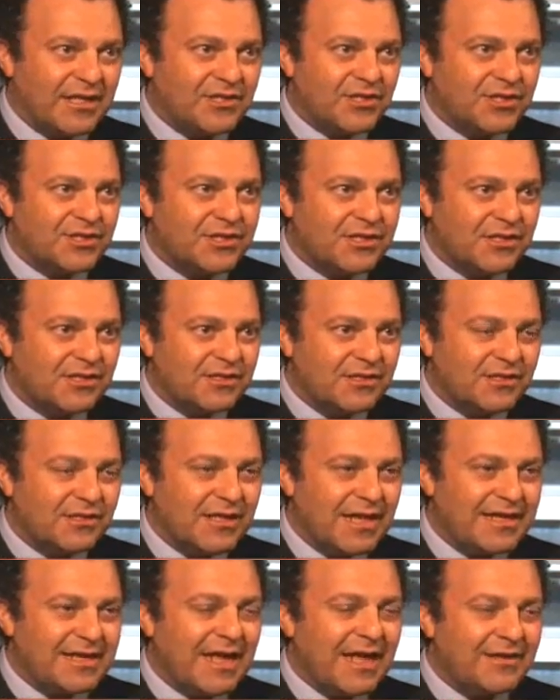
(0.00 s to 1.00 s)
And they just,
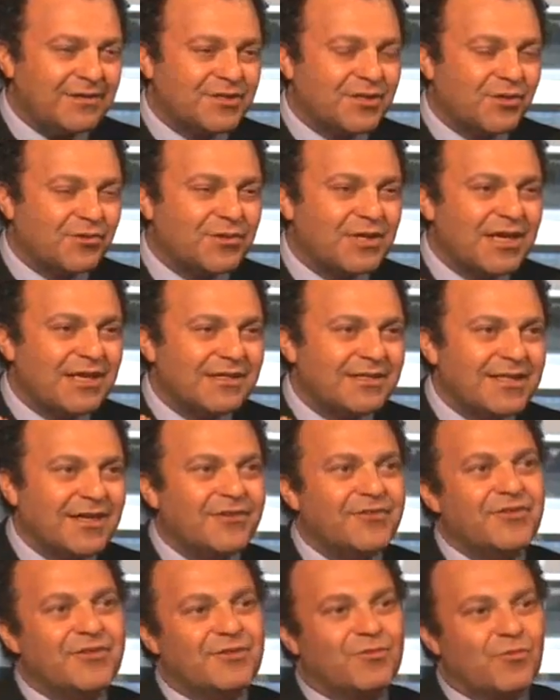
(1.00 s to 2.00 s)
and so
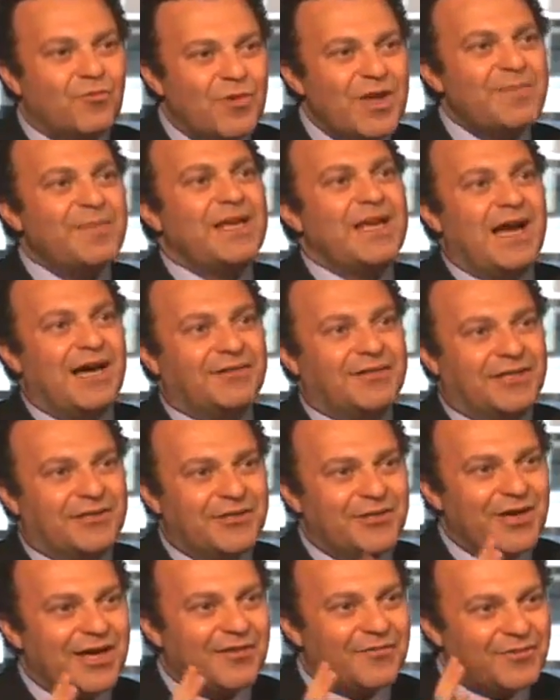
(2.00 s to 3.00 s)
tell women out
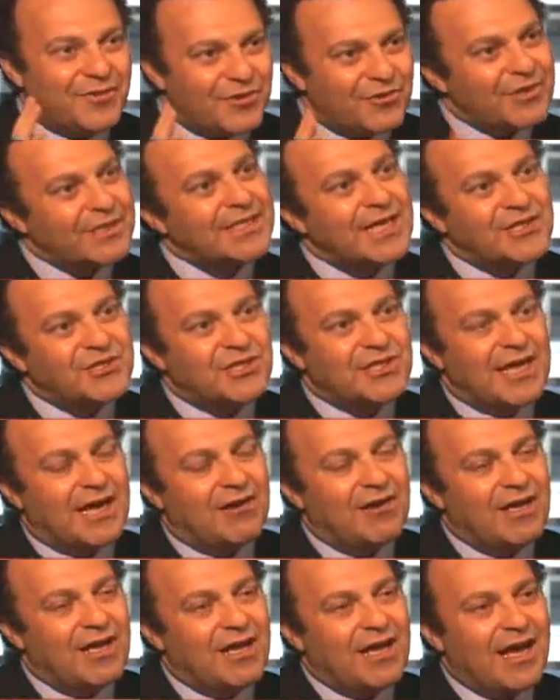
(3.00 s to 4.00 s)
there, you have their attention
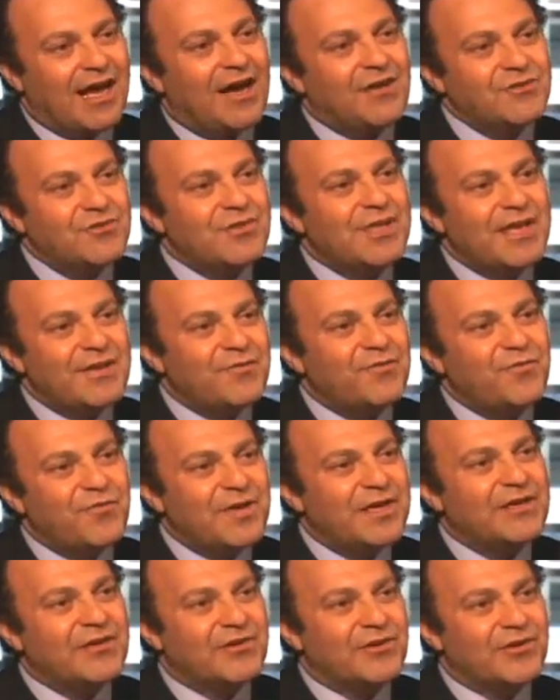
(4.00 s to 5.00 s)
now, how do they
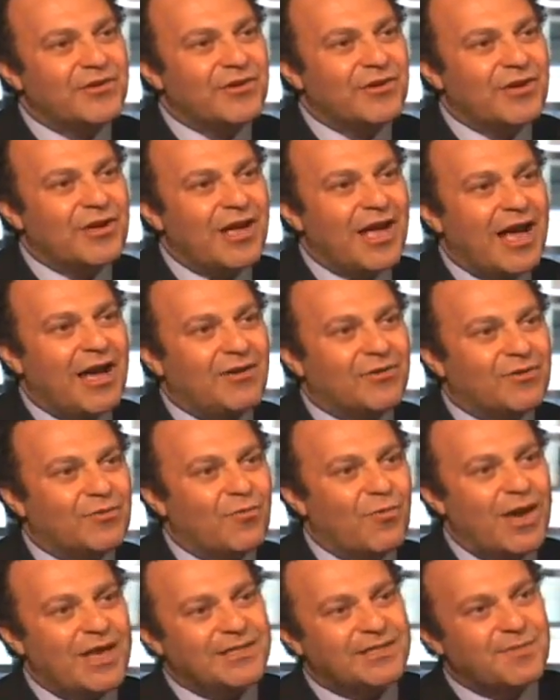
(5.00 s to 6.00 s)
figure out
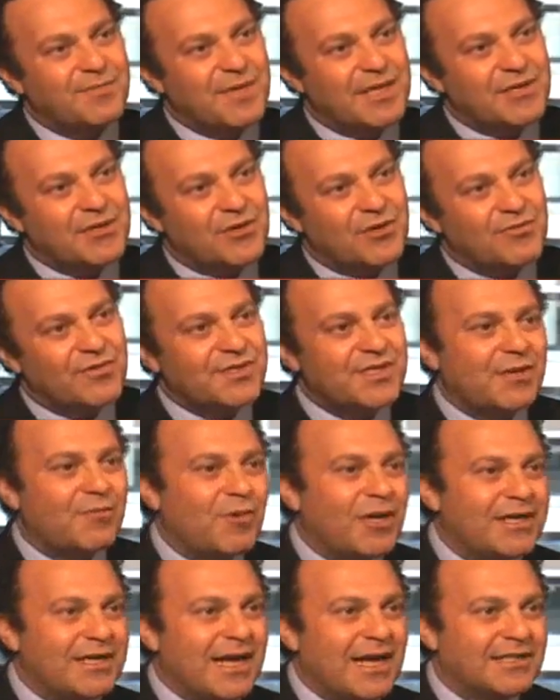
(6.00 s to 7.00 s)
when to be nervous
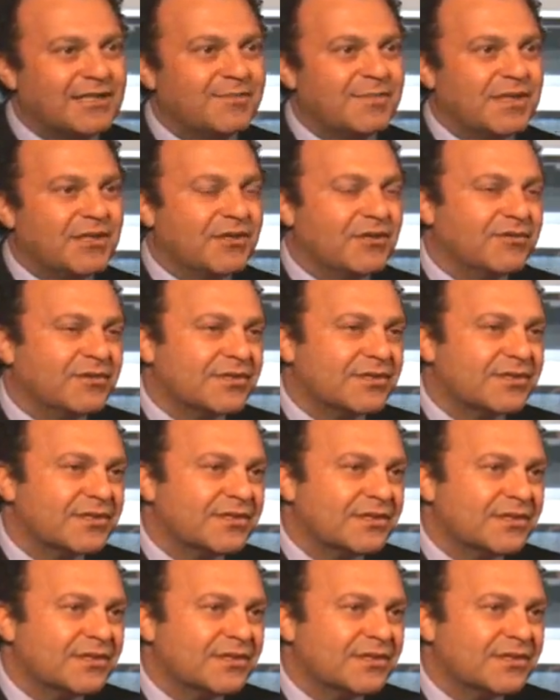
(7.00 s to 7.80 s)
and when not to be nervous?